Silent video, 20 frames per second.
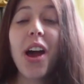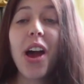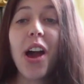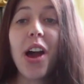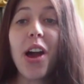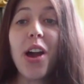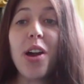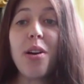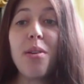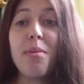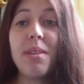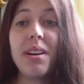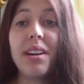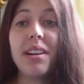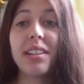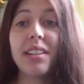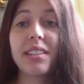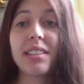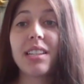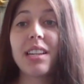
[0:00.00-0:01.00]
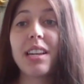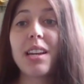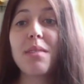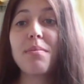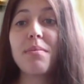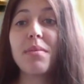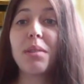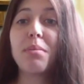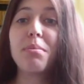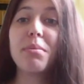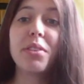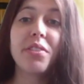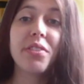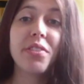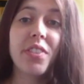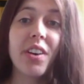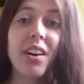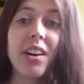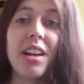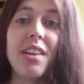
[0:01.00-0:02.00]
um, tip number
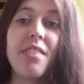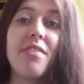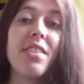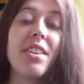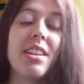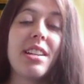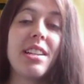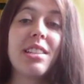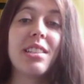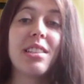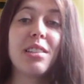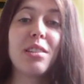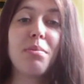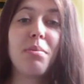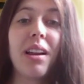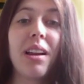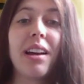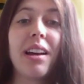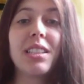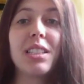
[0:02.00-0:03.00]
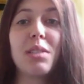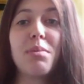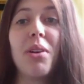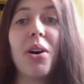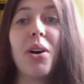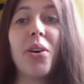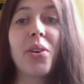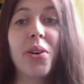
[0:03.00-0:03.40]
five is to plan smart